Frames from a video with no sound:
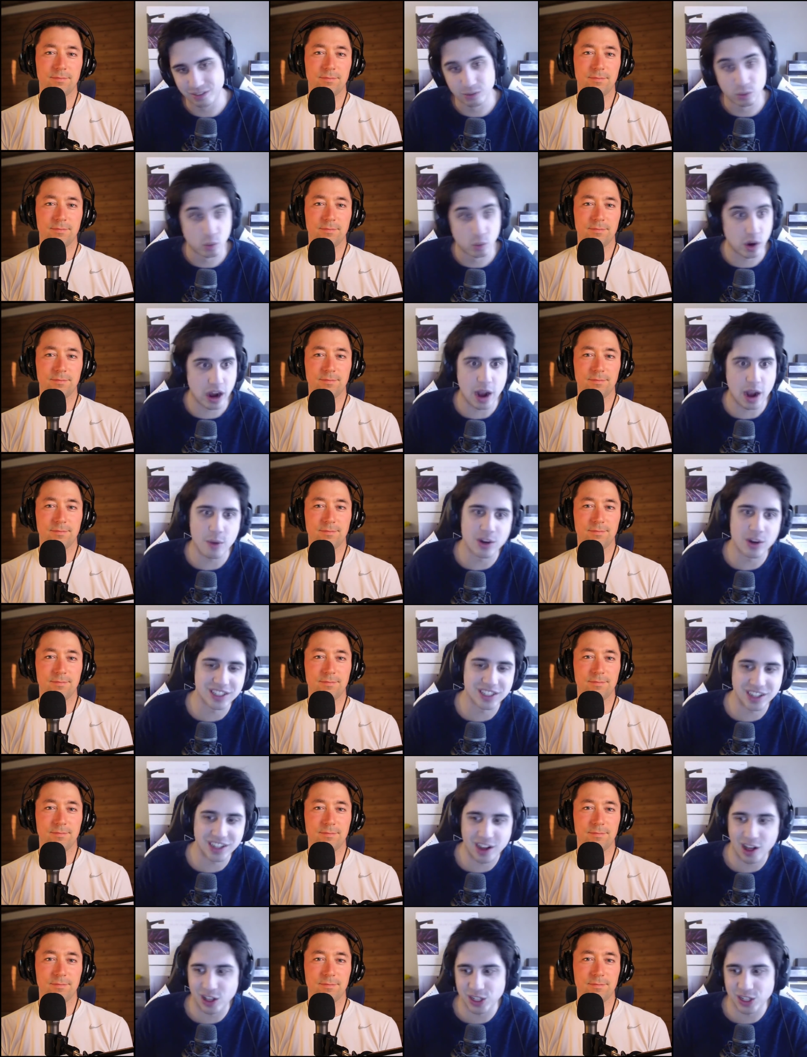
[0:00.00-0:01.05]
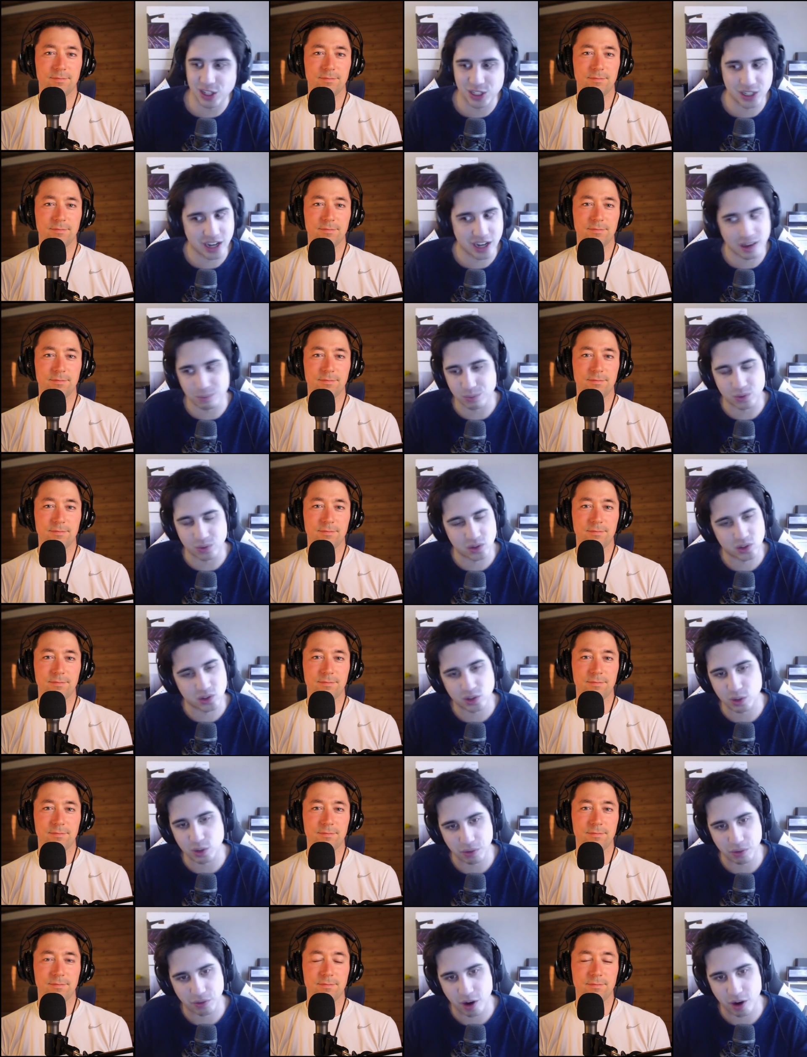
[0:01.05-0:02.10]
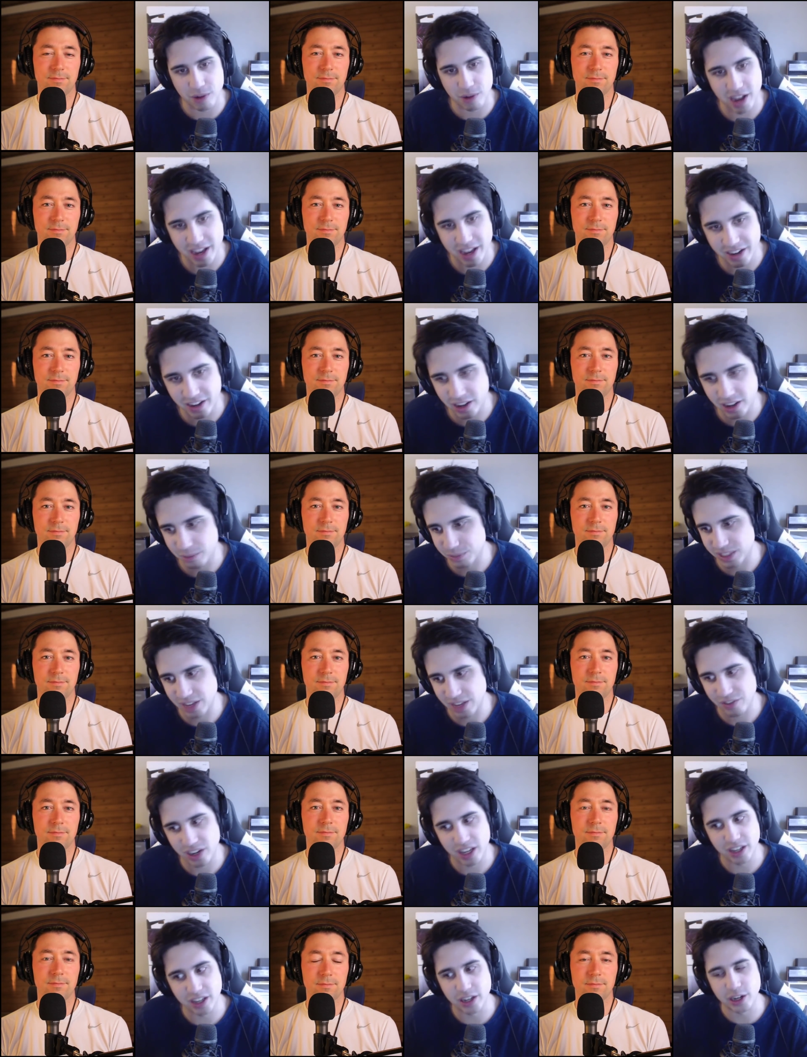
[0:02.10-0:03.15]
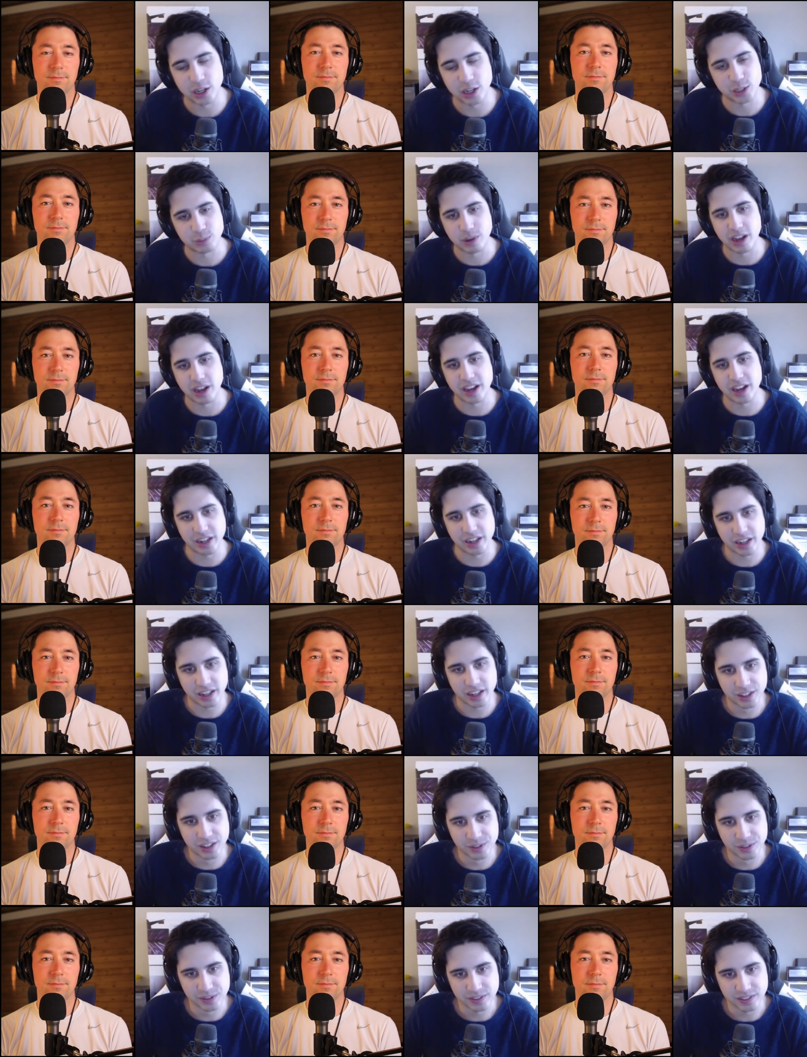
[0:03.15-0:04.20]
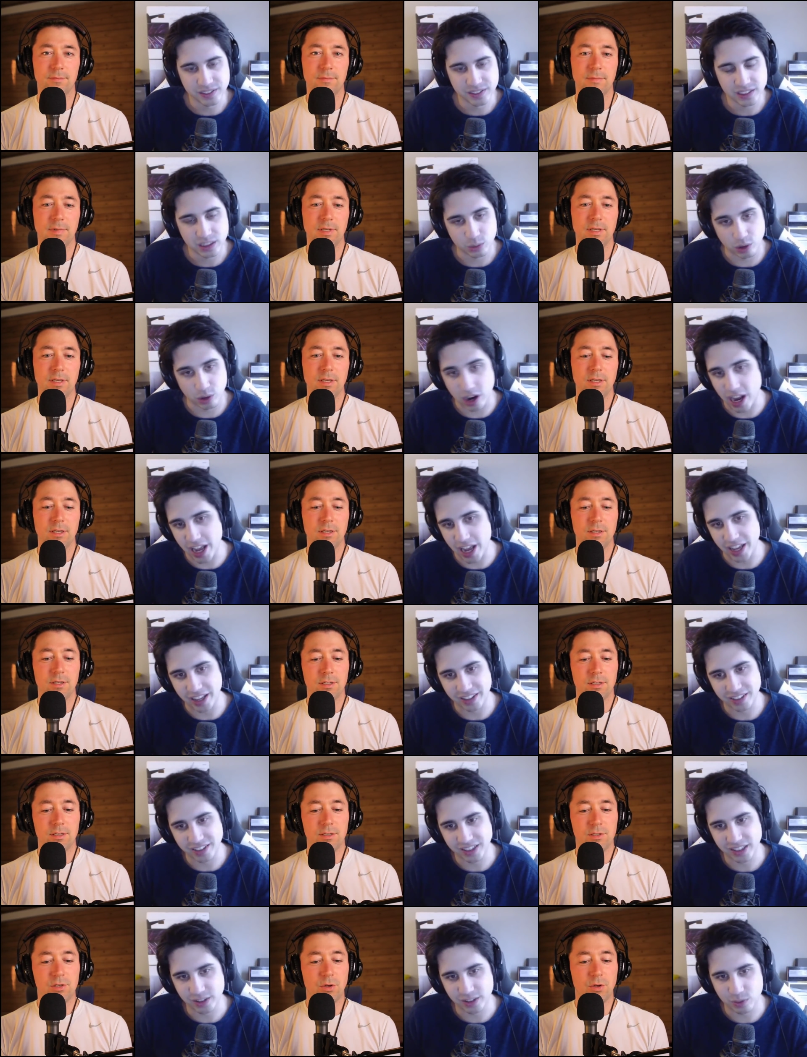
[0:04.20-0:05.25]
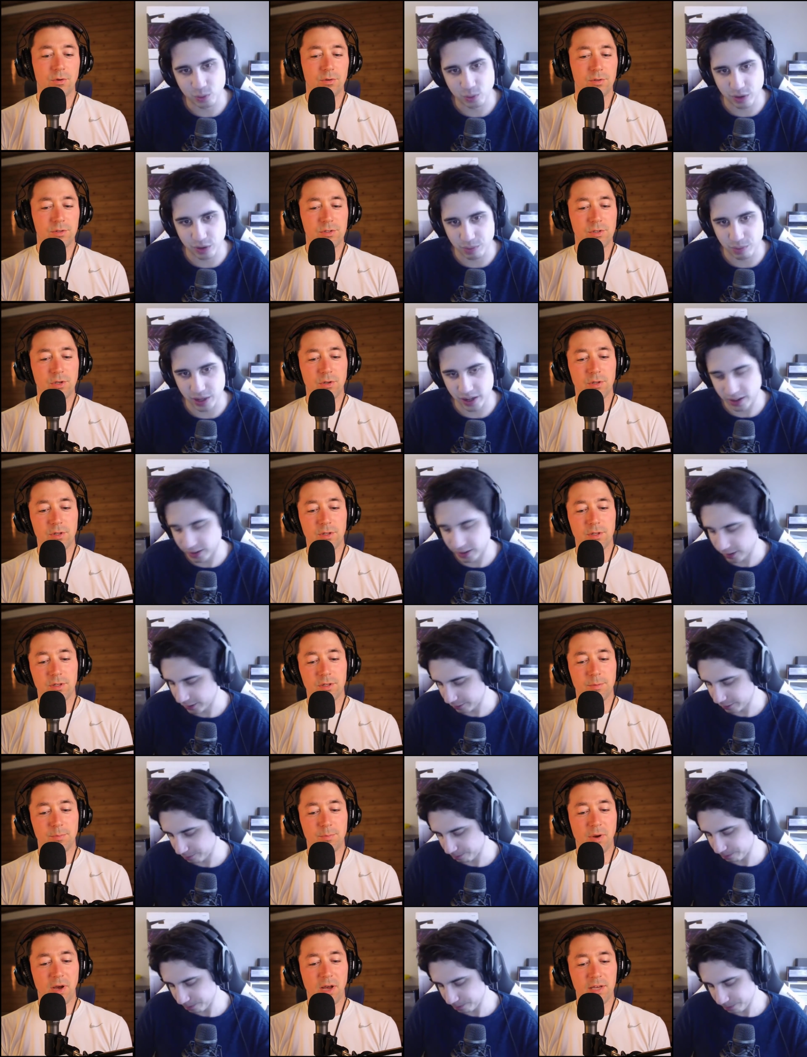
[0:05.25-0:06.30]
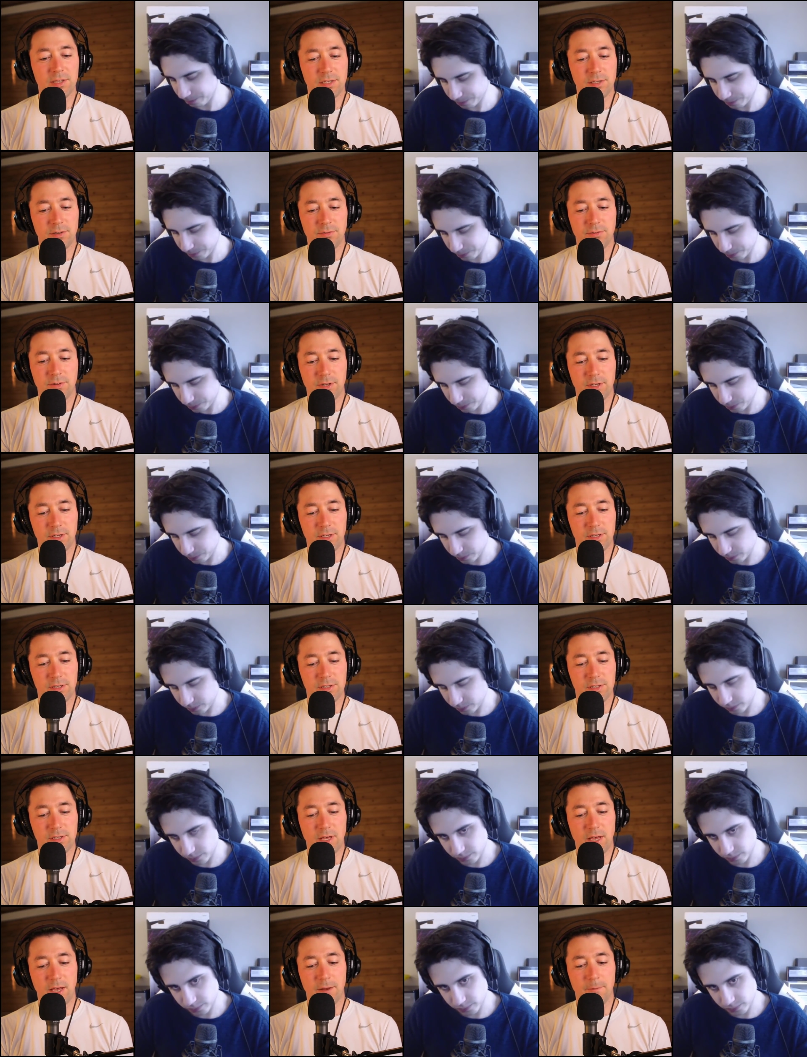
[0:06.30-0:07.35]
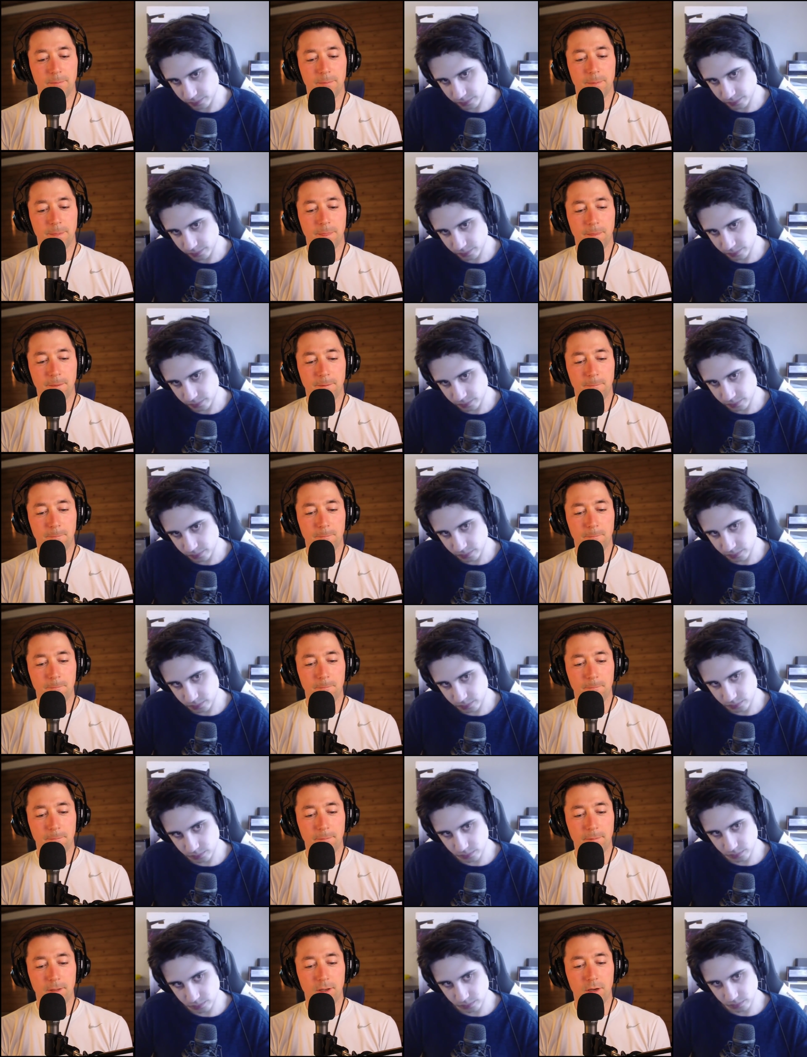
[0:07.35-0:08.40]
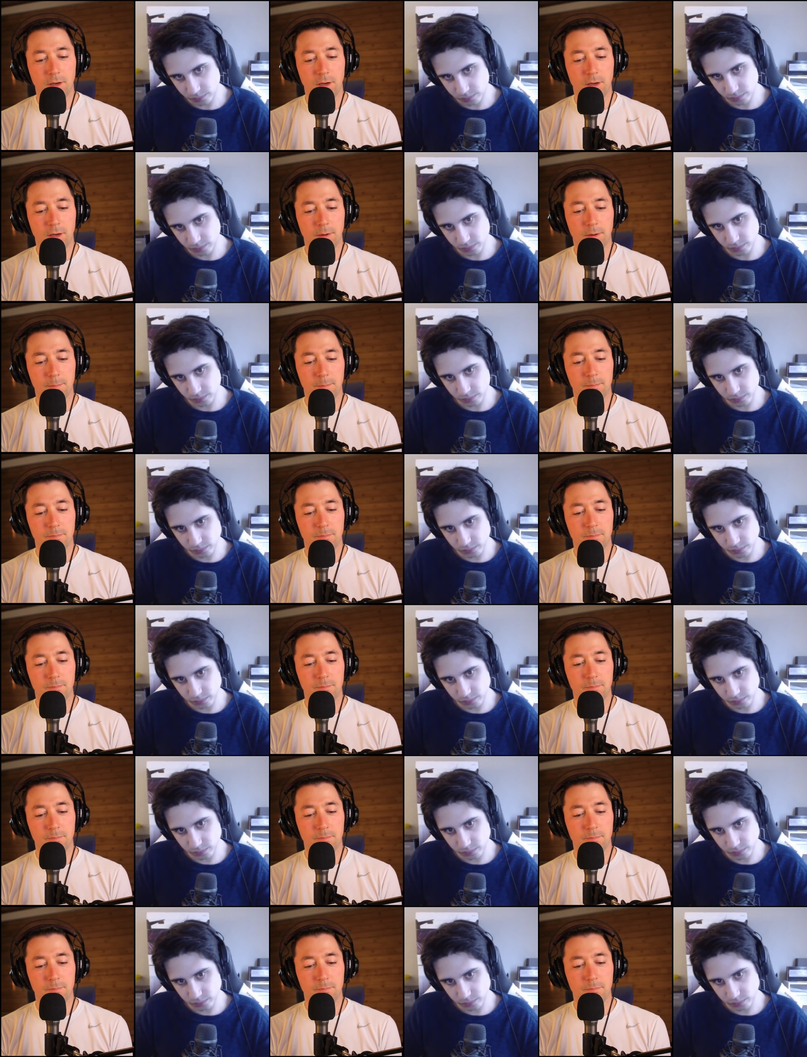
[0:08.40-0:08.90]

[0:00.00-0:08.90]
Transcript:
Speaker 1: where I was in college. You know, I'm super far behind. You know, I'm seven, eight years behind where I so so would have been.
Speaker 2: the positive thing is that um